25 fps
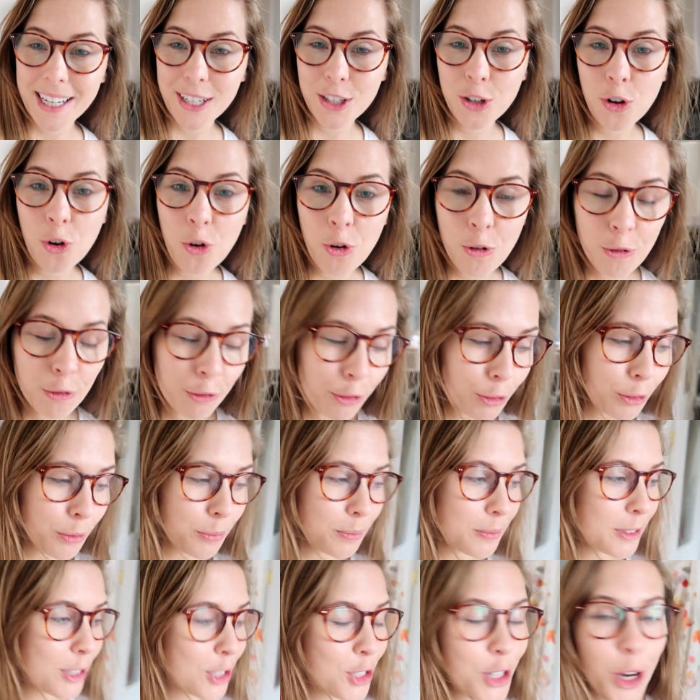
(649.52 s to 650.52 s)
had a call
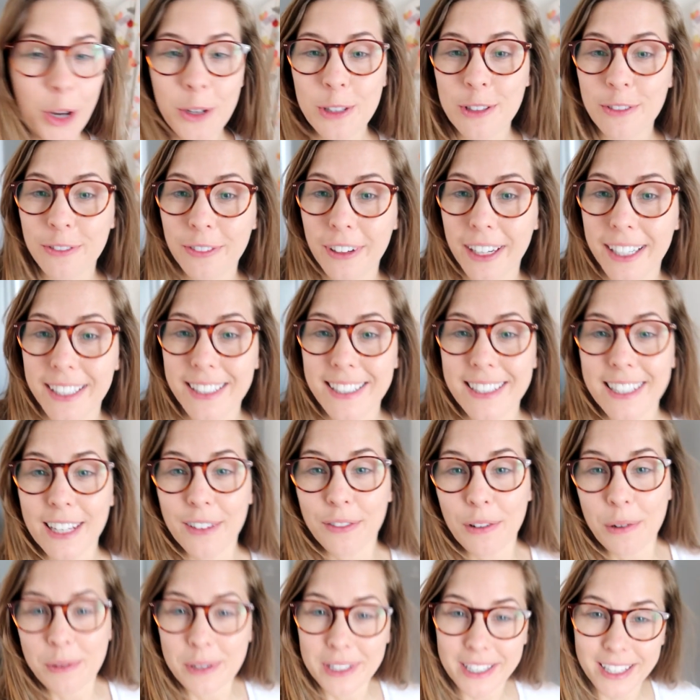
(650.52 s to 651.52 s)
from Josephine to
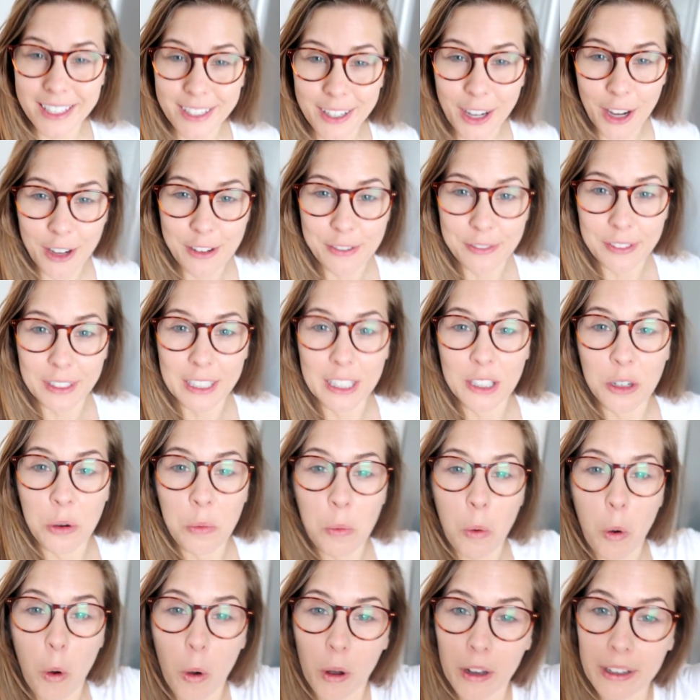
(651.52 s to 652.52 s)
see if I wanted to go for a
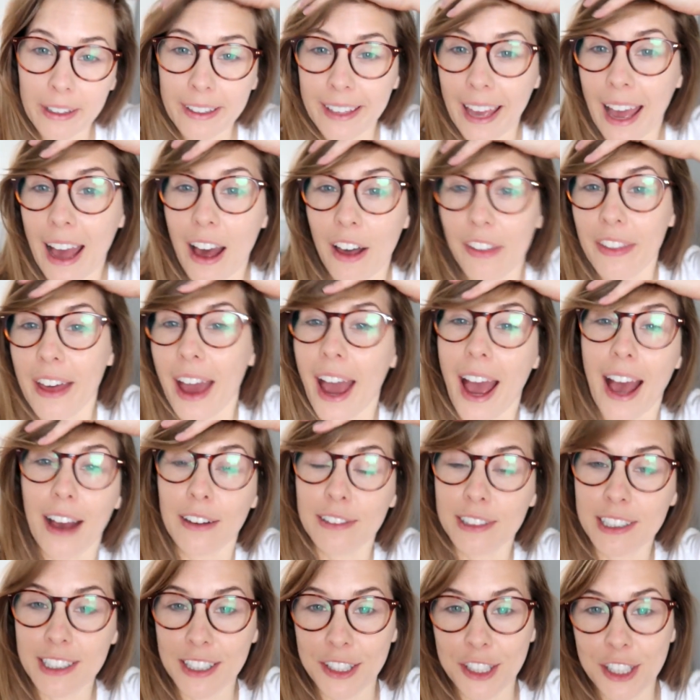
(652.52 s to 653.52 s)
little walk and get out the
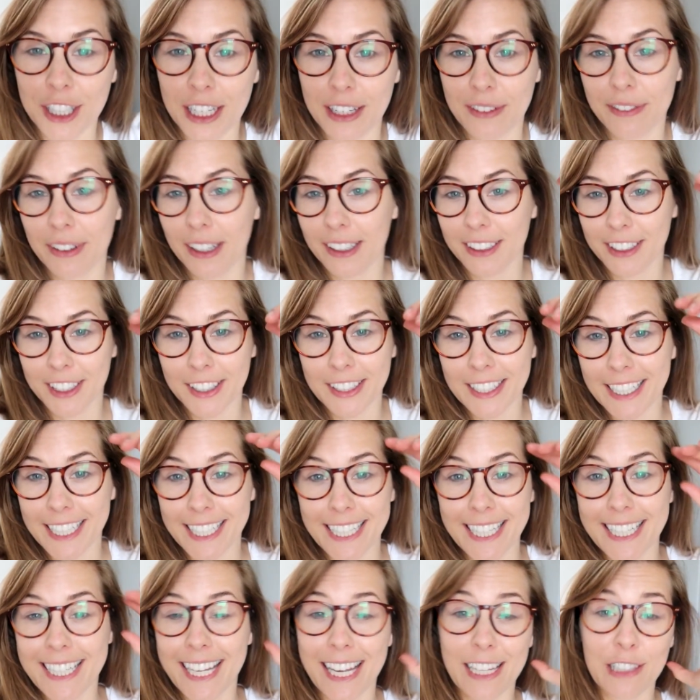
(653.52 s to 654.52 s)
house because she felt she
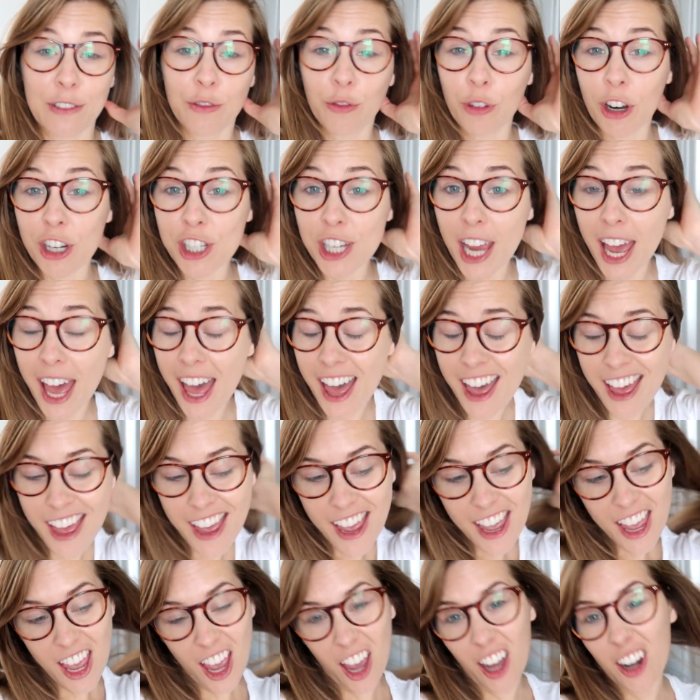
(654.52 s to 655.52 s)
needed to get some fresh air
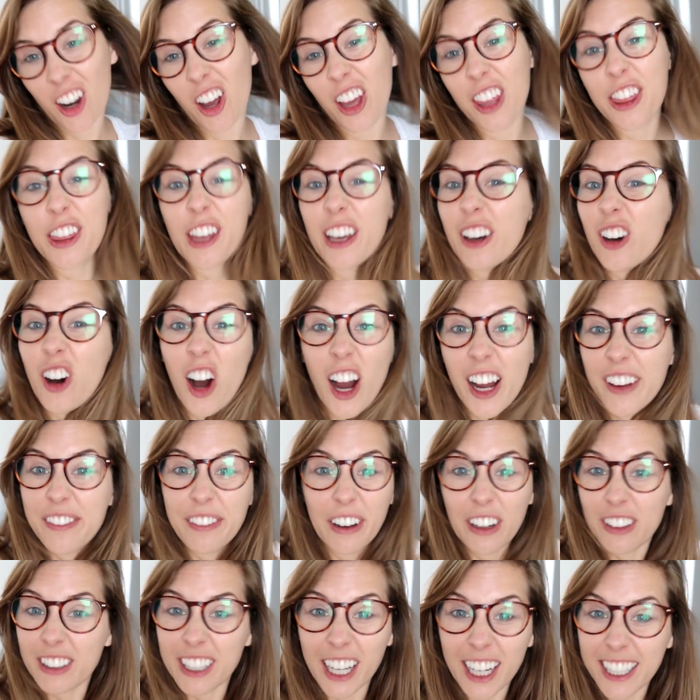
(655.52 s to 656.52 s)
and I
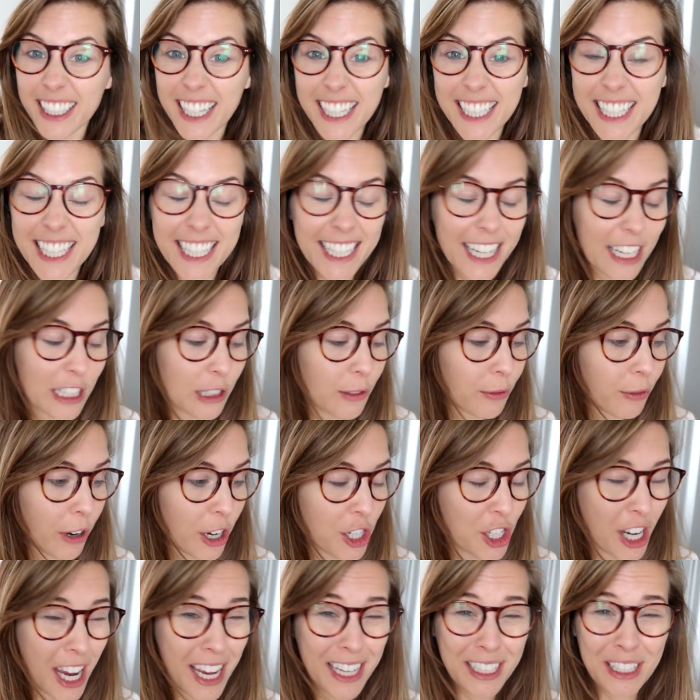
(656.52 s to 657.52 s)
felt that I needed to get
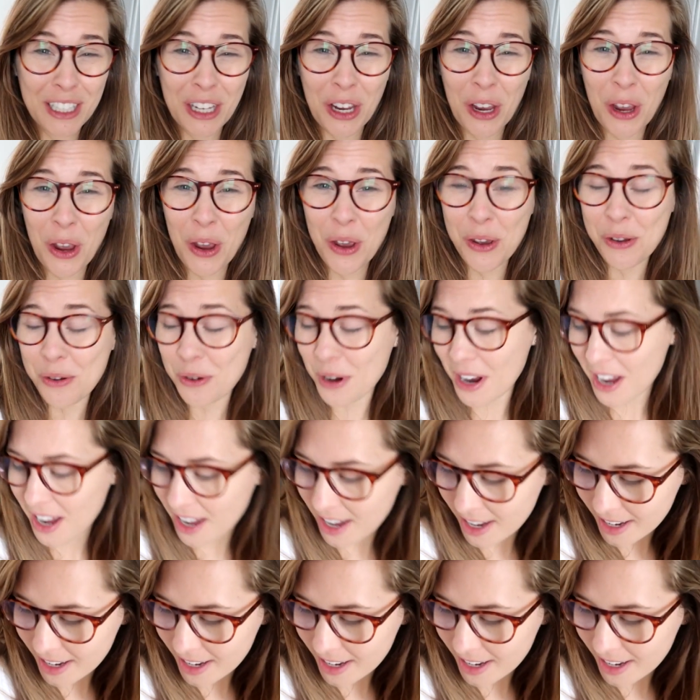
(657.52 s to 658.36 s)
some fresh air too.